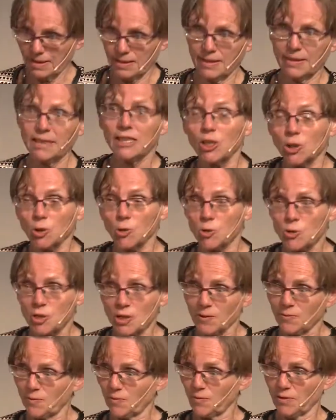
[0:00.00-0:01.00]

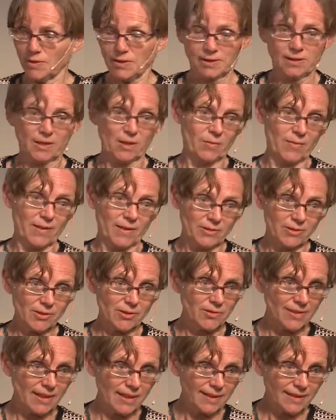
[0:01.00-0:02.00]
inclusive of
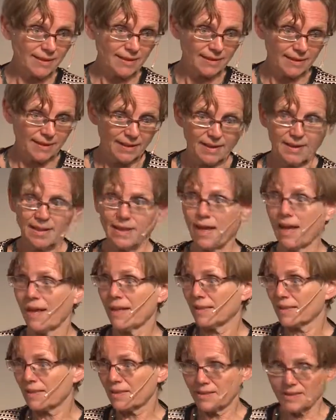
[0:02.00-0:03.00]
everything.
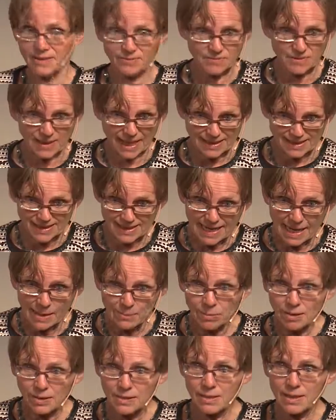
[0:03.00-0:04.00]
And the
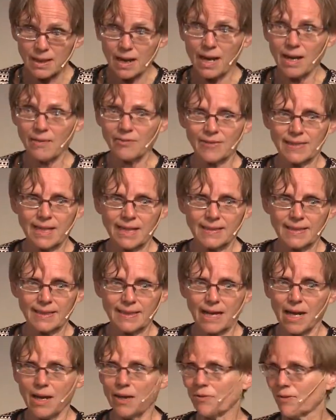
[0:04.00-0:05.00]
examples that
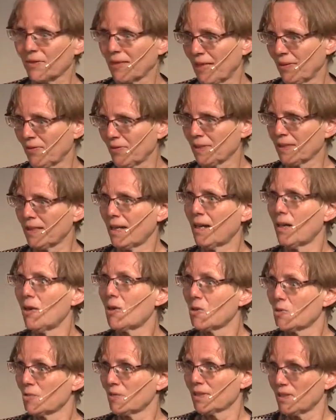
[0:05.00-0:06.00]
I have given are
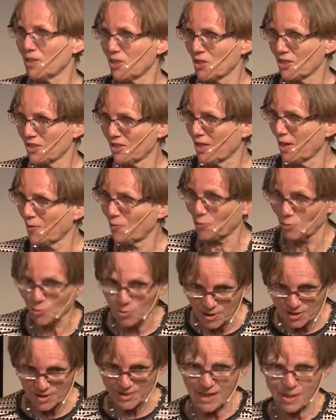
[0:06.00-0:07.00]
only a few
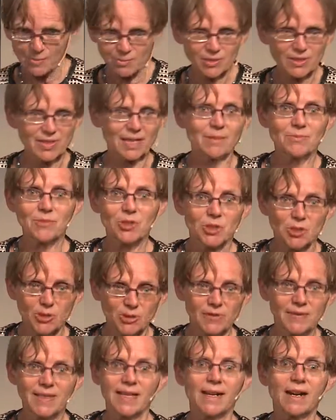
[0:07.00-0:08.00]
examples. I'm
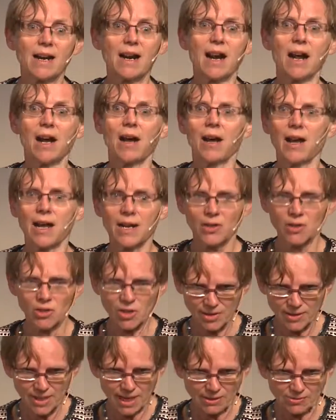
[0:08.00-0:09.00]
sure there are a
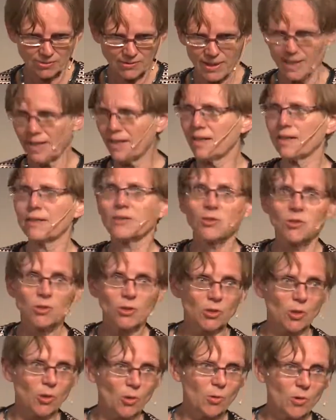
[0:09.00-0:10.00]
lot out there, and
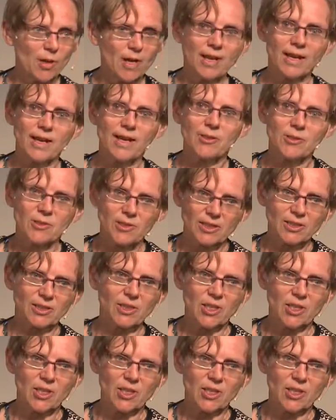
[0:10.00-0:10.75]
you can